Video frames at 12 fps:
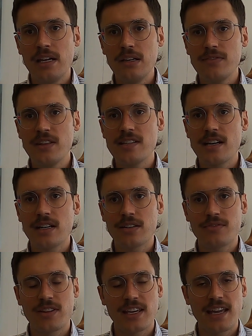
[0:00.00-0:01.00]
If the
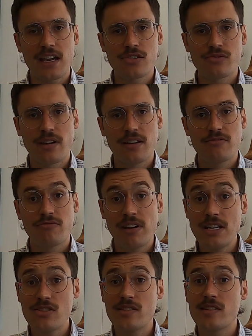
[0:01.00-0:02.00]
target for the cash rate
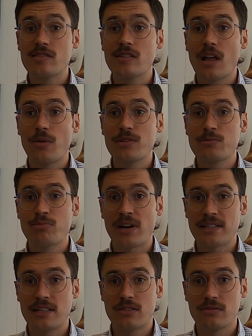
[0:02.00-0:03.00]
reaches its lowest
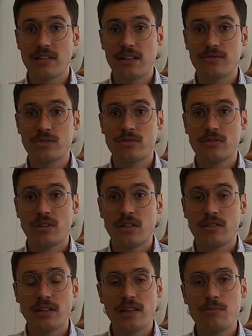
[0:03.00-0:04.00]
practical level,
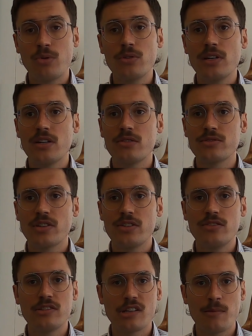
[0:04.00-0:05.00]
then the board can also
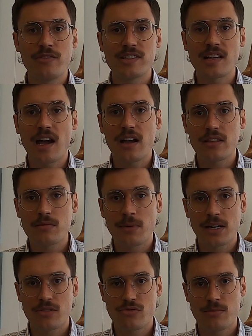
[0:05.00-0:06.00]
use some of its other
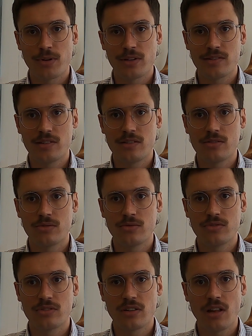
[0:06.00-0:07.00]
monetary policy
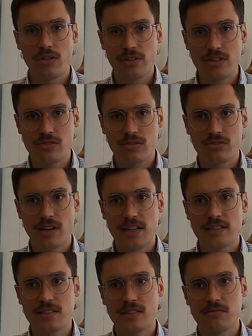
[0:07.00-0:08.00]
tools to lower interest
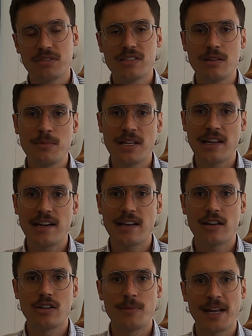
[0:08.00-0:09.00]
rates and stimulate
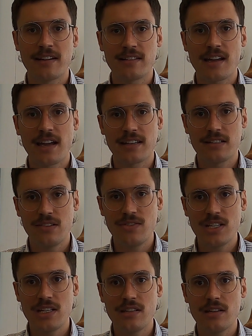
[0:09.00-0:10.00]
economic
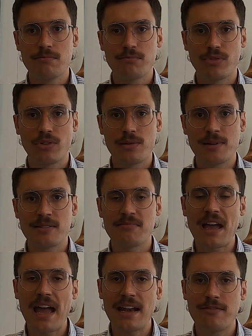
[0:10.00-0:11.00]
activity, employment,
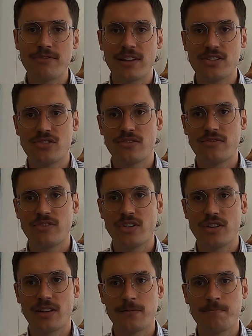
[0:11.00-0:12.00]
and inflation
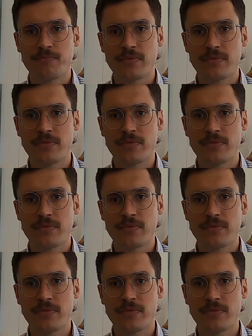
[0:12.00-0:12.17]
further.